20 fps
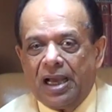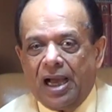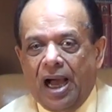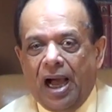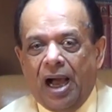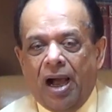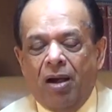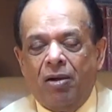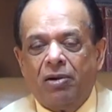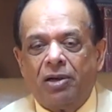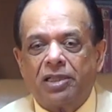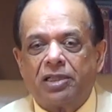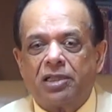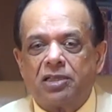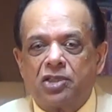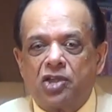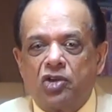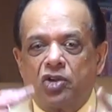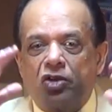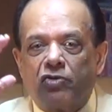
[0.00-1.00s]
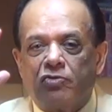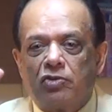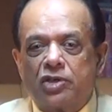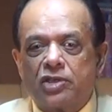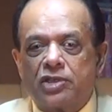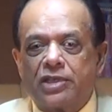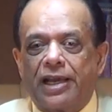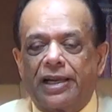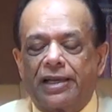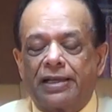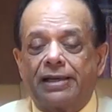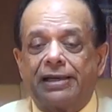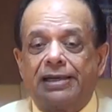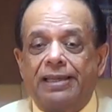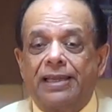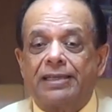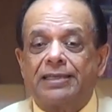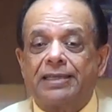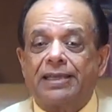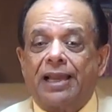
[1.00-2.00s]
how did this universe get
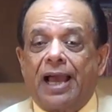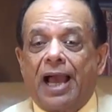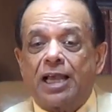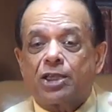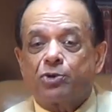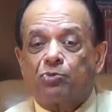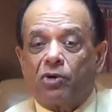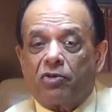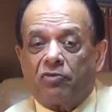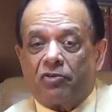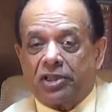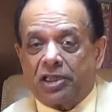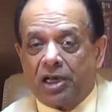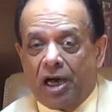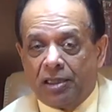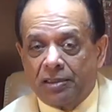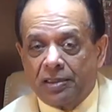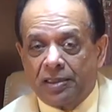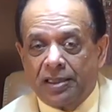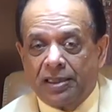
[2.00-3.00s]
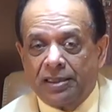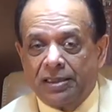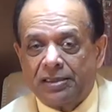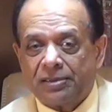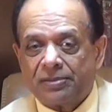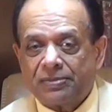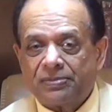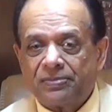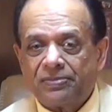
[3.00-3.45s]
created as per Vedanta.